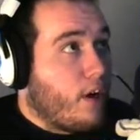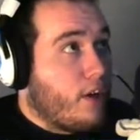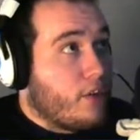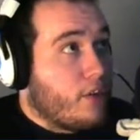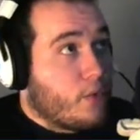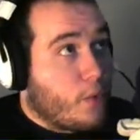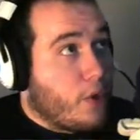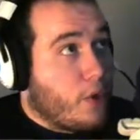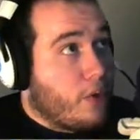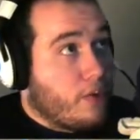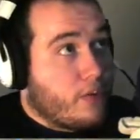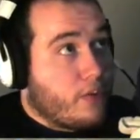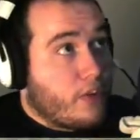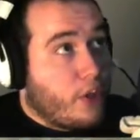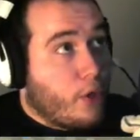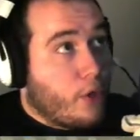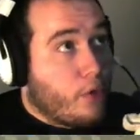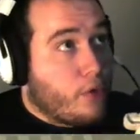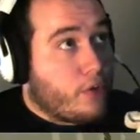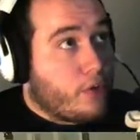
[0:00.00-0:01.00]
as well as,
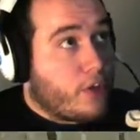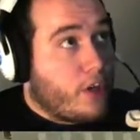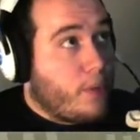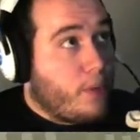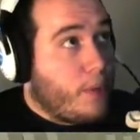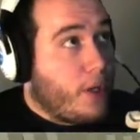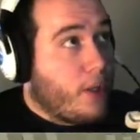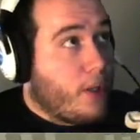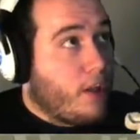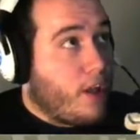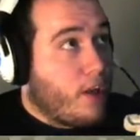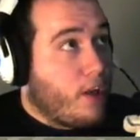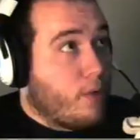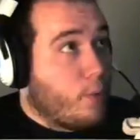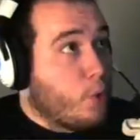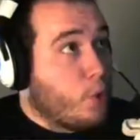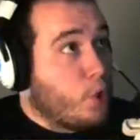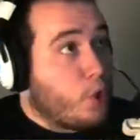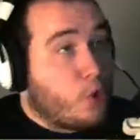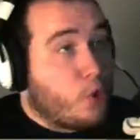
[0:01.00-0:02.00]
you know, there's going to be a lot
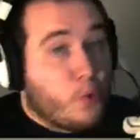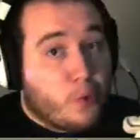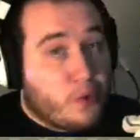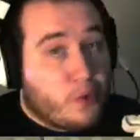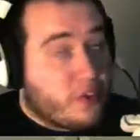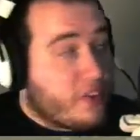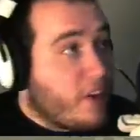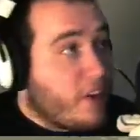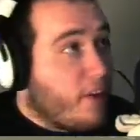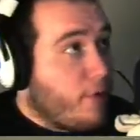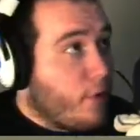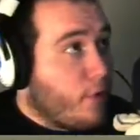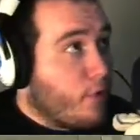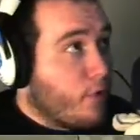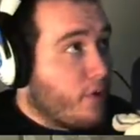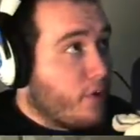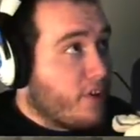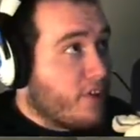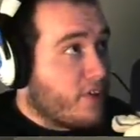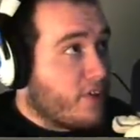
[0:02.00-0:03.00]
of really cool stuff
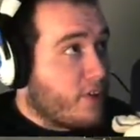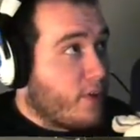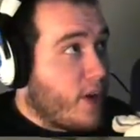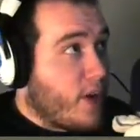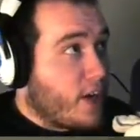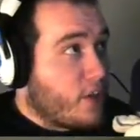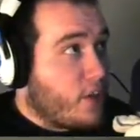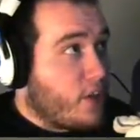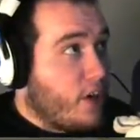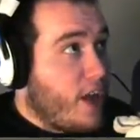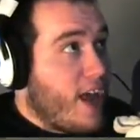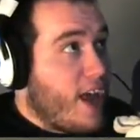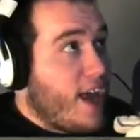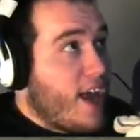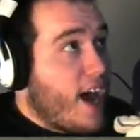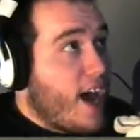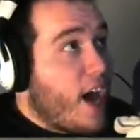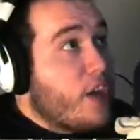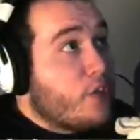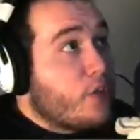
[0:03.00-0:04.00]
over in this direction.
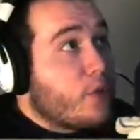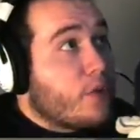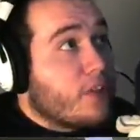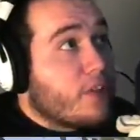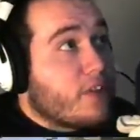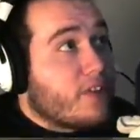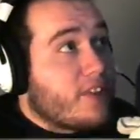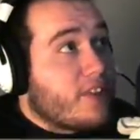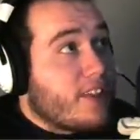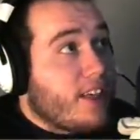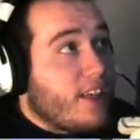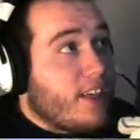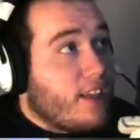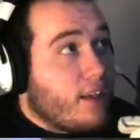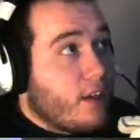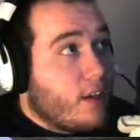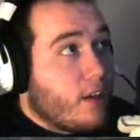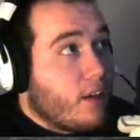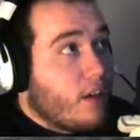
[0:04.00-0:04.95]
As you can see,